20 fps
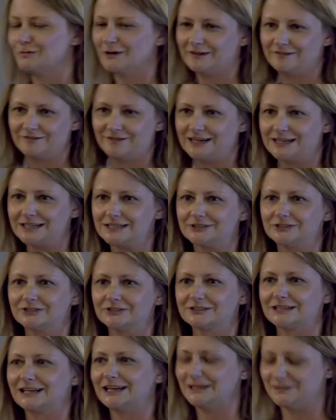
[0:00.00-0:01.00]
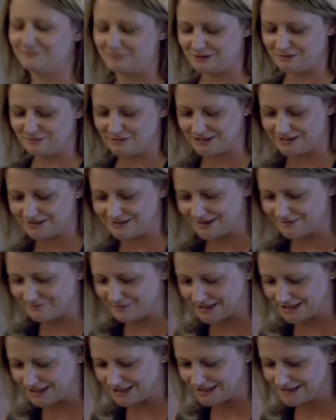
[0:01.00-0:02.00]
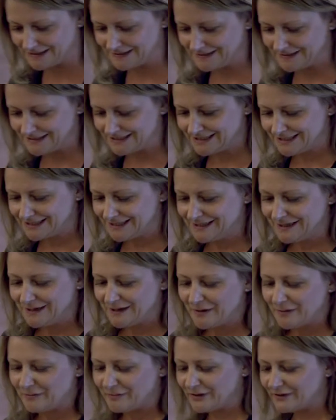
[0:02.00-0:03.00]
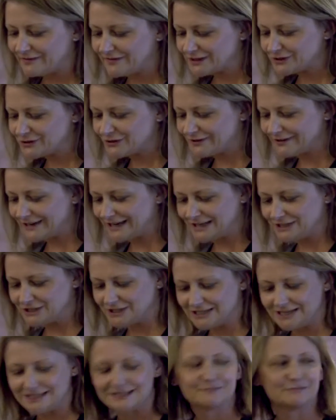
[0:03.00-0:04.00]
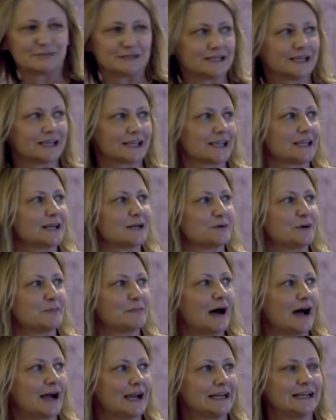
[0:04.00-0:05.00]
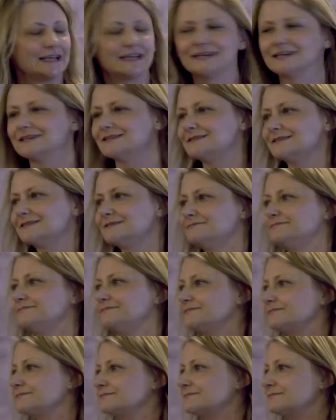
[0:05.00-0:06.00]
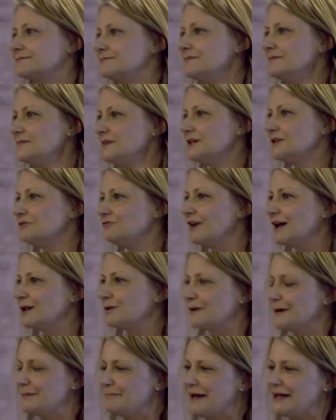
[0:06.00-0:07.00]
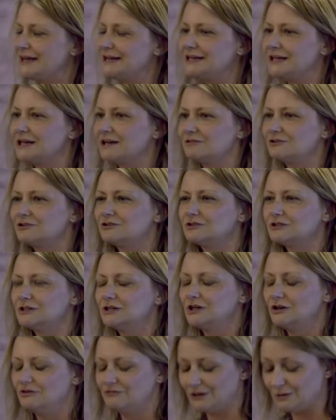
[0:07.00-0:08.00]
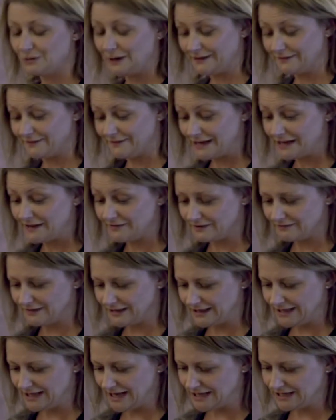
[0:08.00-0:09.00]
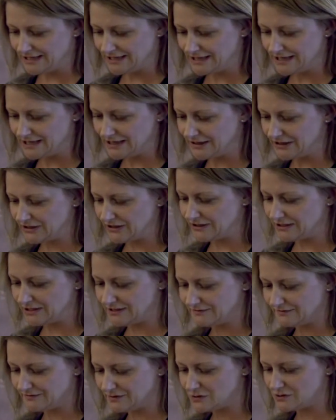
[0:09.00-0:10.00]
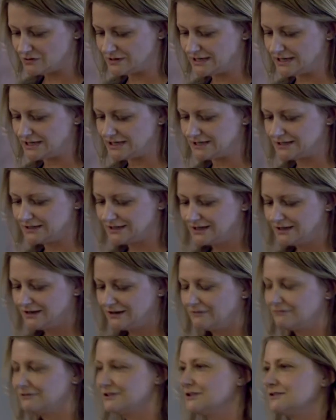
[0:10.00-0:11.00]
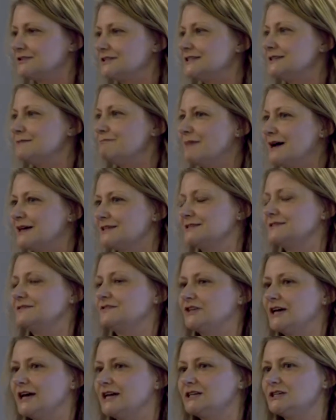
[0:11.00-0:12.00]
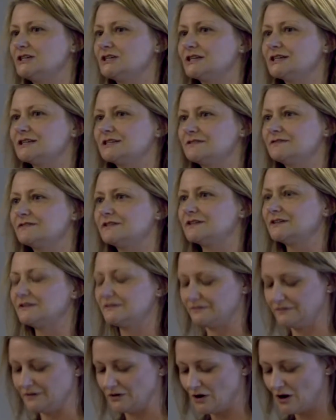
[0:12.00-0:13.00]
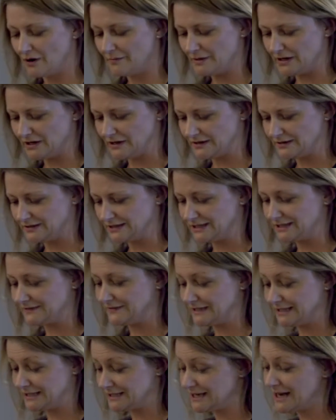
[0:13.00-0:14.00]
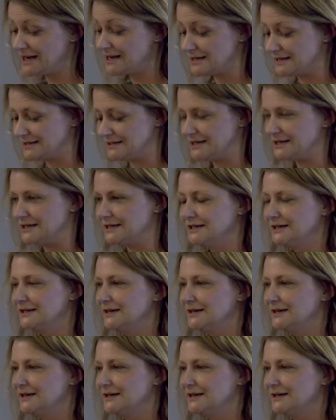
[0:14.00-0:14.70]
Viaduct claims to be the same thing. But the Victorian engineers in particular were pioneers, and railway mania or railway fever in the 1830s and 40s resulted in massive changes for commerce and society,